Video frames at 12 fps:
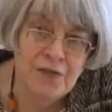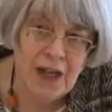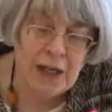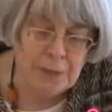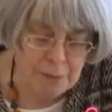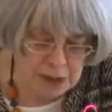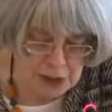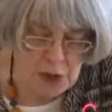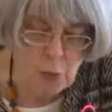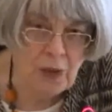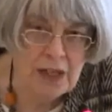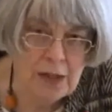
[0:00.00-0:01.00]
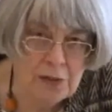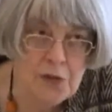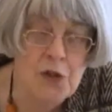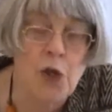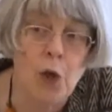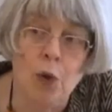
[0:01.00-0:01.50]
development as
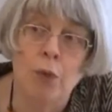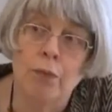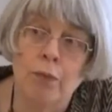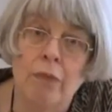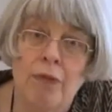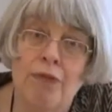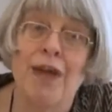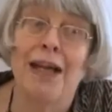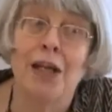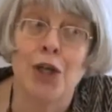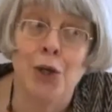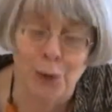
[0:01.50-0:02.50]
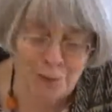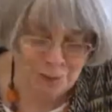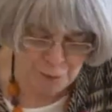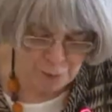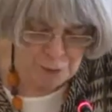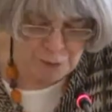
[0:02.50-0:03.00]
well. So thank you